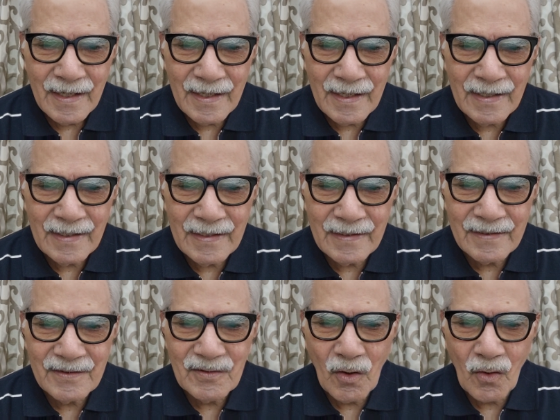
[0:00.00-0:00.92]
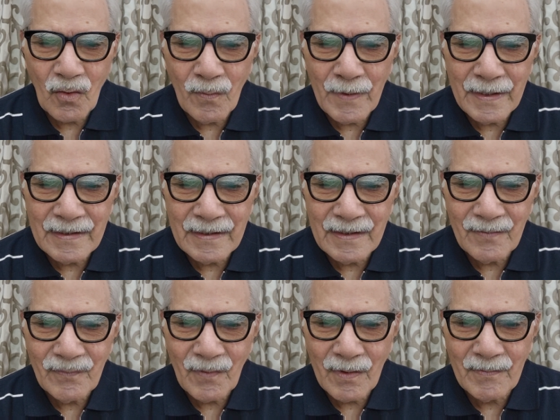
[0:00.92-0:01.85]
A is documented
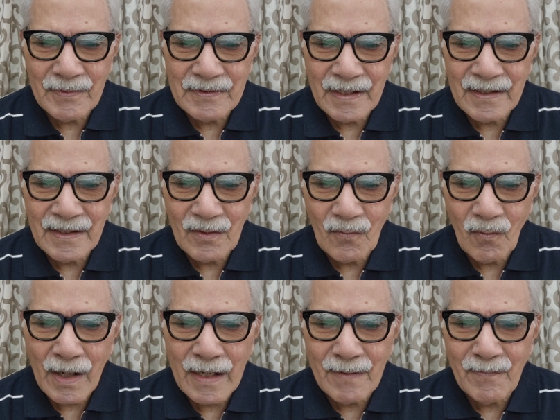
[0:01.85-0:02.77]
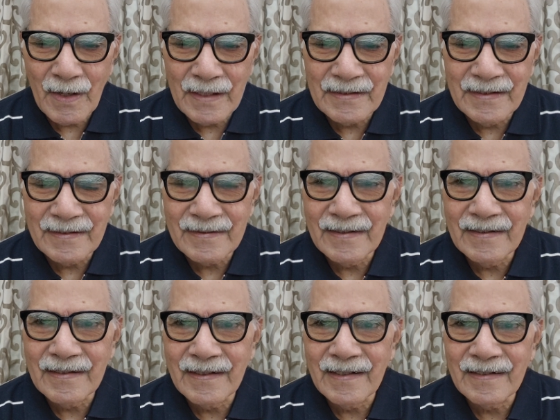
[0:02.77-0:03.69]
information required by this
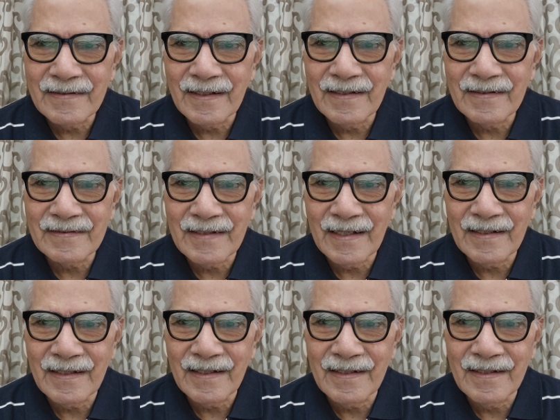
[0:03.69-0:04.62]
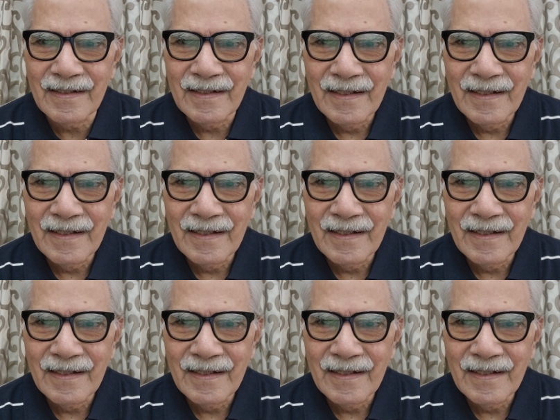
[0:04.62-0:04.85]
international standard.